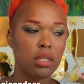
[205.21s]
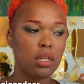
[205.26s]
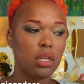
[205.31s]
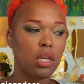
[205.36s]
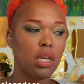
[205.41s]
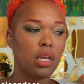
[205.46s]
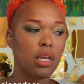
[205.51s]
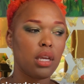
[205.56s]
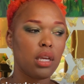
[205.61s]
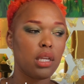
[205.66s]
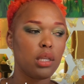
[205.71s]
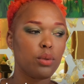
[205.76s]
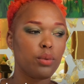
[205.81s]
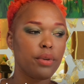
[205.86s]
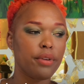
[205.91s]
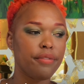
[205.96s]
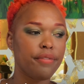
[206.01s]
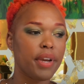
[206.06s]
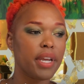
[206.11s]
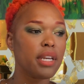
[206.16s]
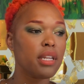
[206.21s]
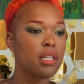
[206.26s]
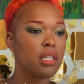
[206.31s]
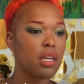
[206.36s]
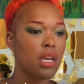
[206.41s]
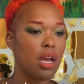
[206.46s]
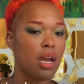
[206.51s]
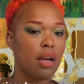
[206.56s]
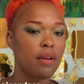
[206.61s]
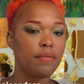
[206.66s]
and we finally
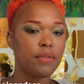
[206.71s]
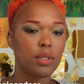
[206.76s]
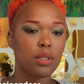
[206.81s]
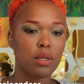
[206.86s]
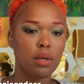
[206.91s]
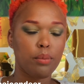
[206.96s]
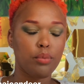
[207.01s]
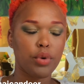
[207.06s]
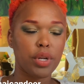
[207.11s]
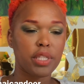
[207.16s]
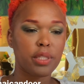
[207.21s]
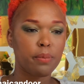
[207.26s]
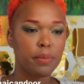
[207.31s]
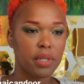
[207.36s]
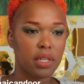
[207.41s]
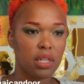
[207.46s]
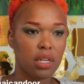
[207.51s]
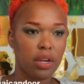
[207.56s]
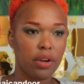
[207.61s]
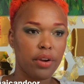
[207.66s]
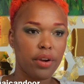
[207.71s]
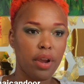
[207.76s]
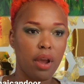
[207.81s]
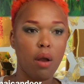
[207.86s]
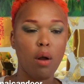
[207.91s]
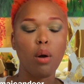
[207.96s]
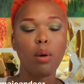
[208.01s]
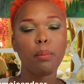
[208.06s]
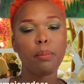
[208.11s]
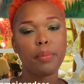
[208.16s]
have some respite care
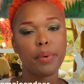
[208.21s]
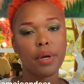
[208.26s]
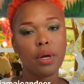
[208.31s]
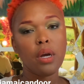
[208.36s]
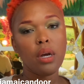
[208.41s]
help